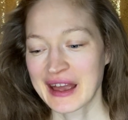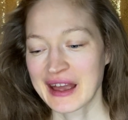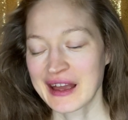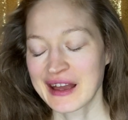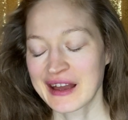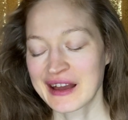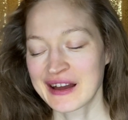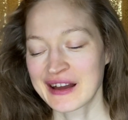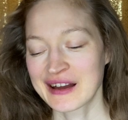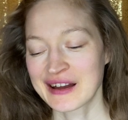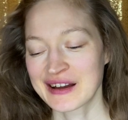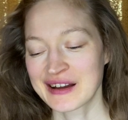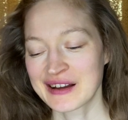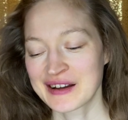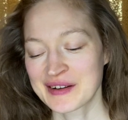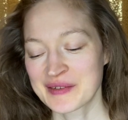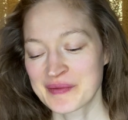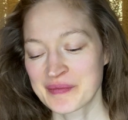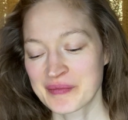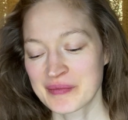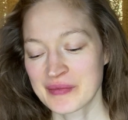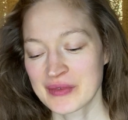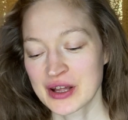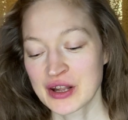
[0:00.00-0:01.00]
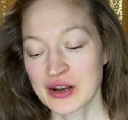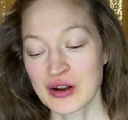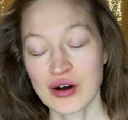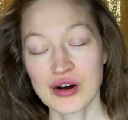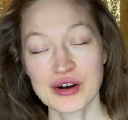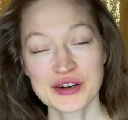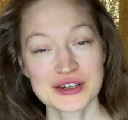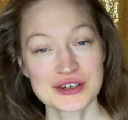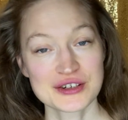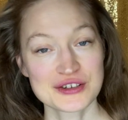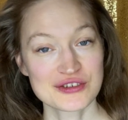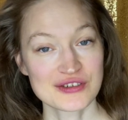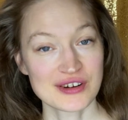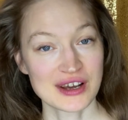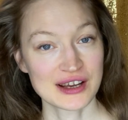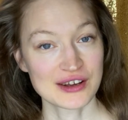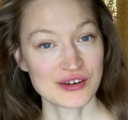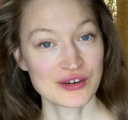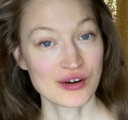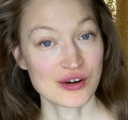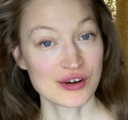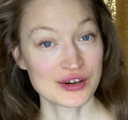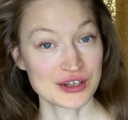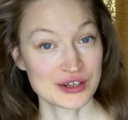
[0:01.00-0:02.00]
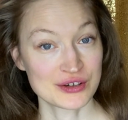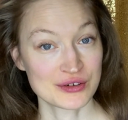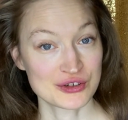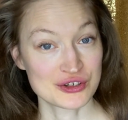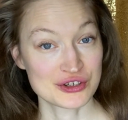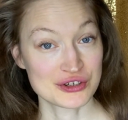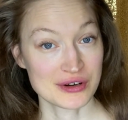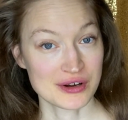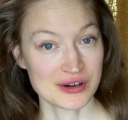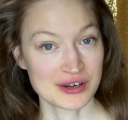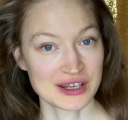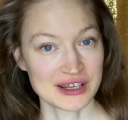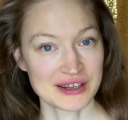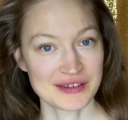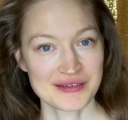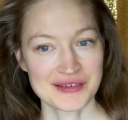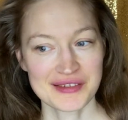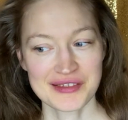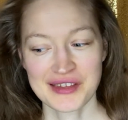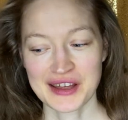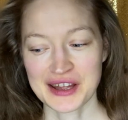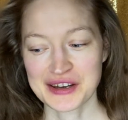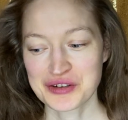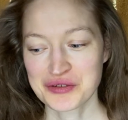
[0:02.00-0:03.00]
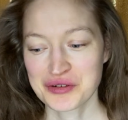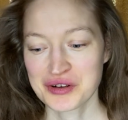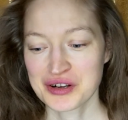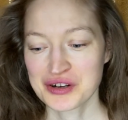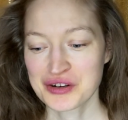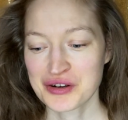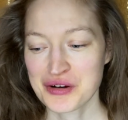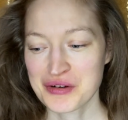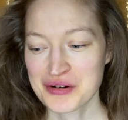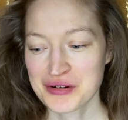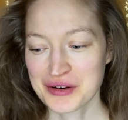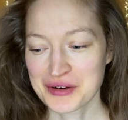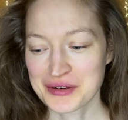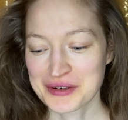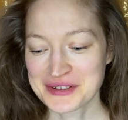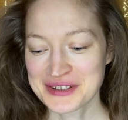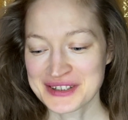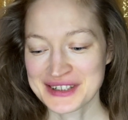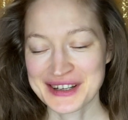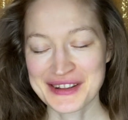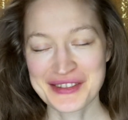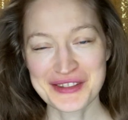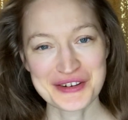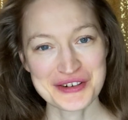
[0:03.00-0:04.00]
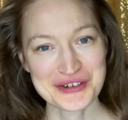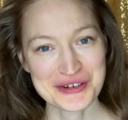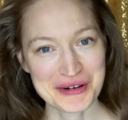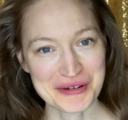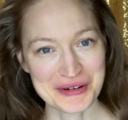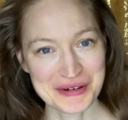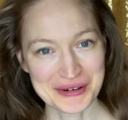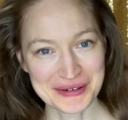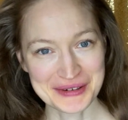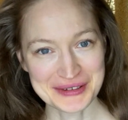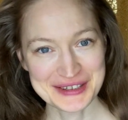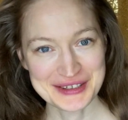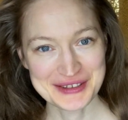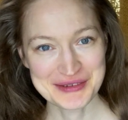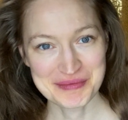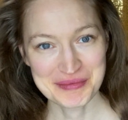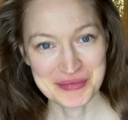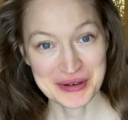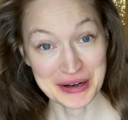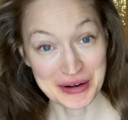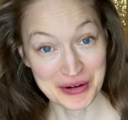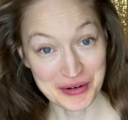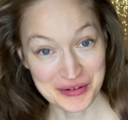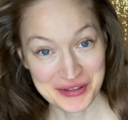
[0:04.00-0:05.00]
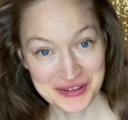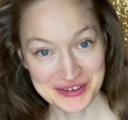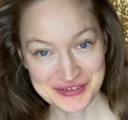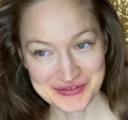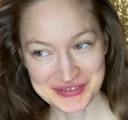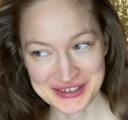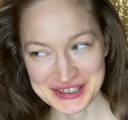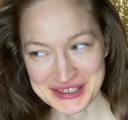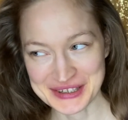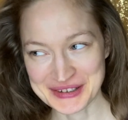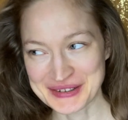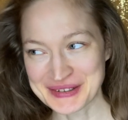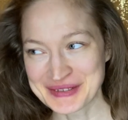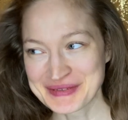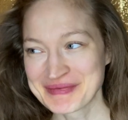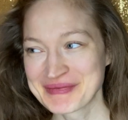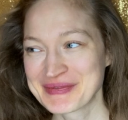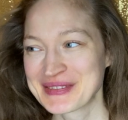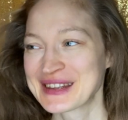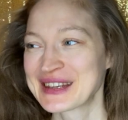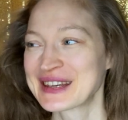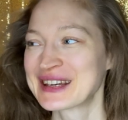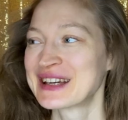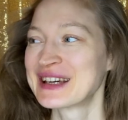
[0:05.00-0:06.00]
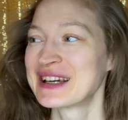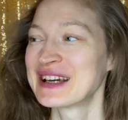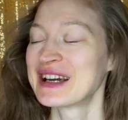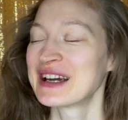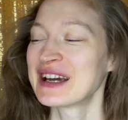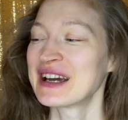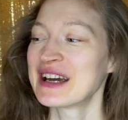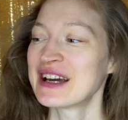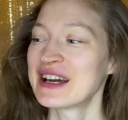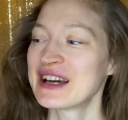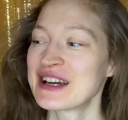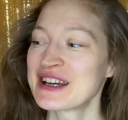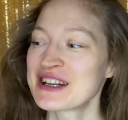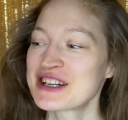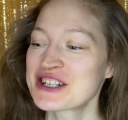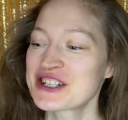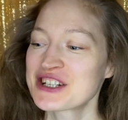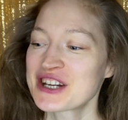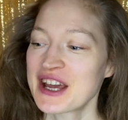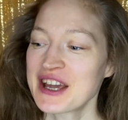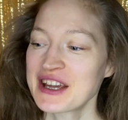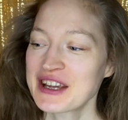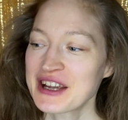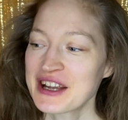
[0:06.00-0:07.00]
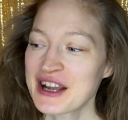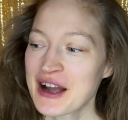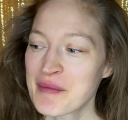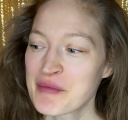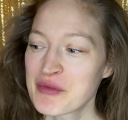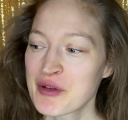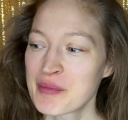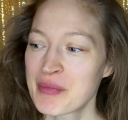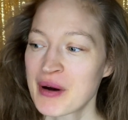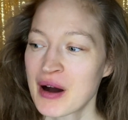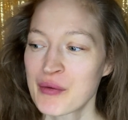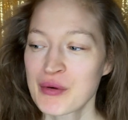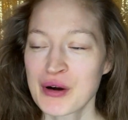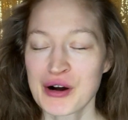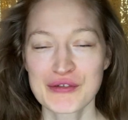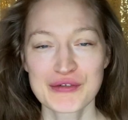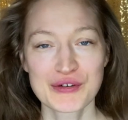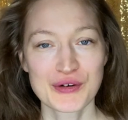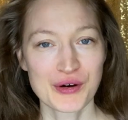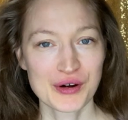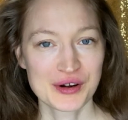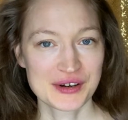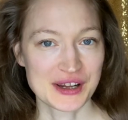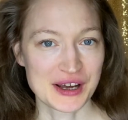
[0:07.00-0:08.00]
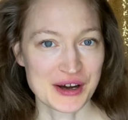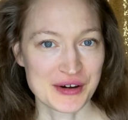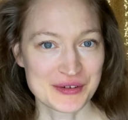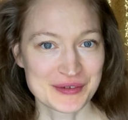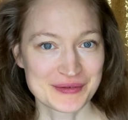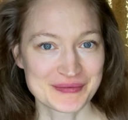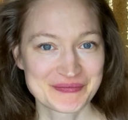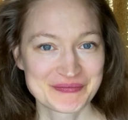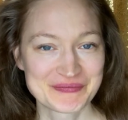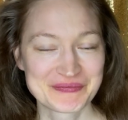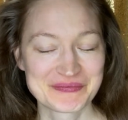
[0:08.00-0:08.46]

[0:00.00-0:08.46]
um, an audio track, an audio journey that you can download in the show notes below this video uh, Shaking Up the Power of Lockdown.